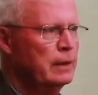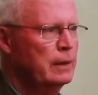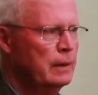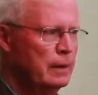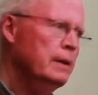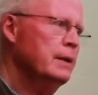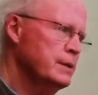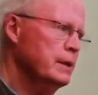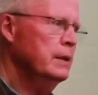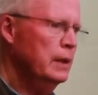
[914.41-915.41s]
And I
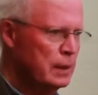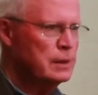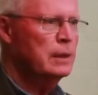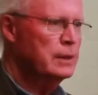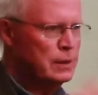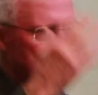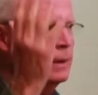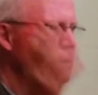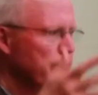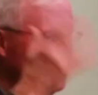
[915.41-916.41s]
said, yes, yes. And I
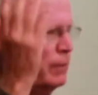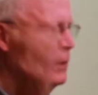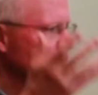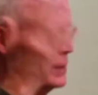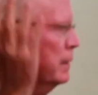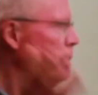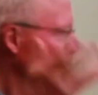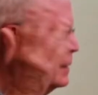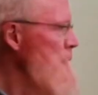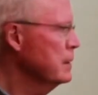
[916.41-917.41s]
forget what I said, but I
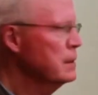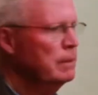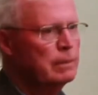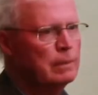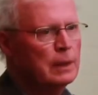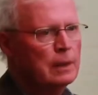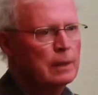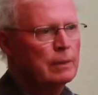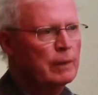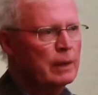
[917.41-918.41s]
said some
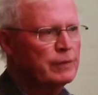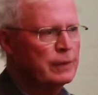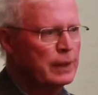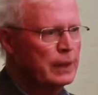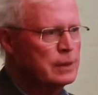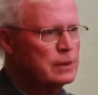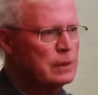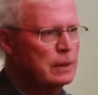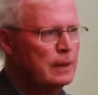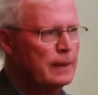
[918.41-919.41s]
relevant things.
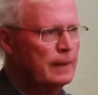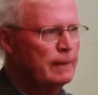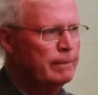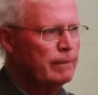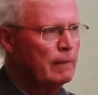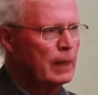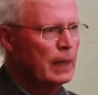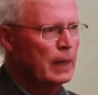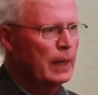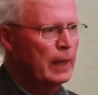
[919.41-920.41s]

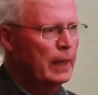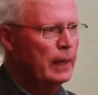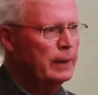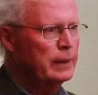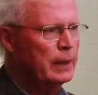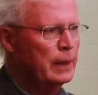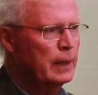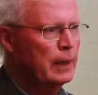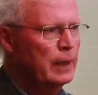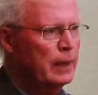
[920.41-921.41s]
And
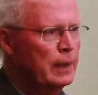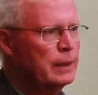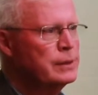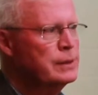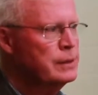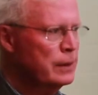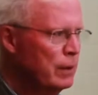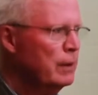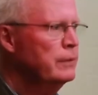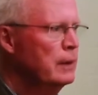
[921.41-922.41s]
she said,
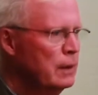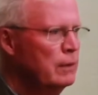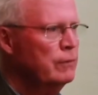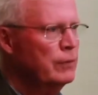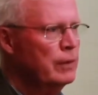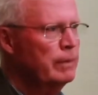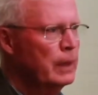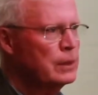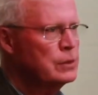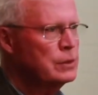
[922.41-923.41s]
oh, thank you very
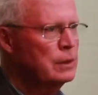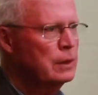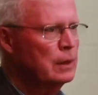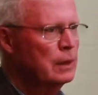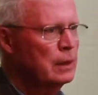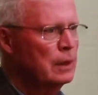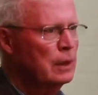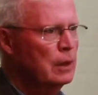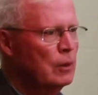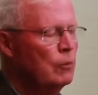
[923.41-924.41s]
much.
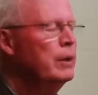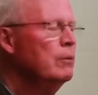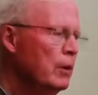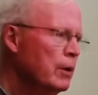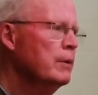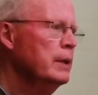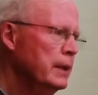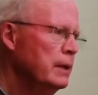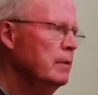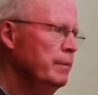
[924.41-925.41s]
We were a
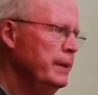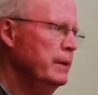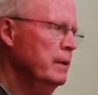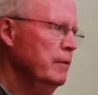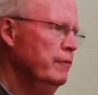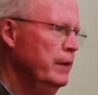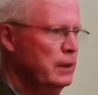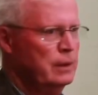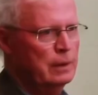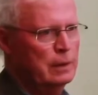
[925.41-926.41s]
little bit
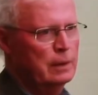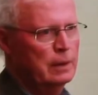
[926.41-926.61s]
affected.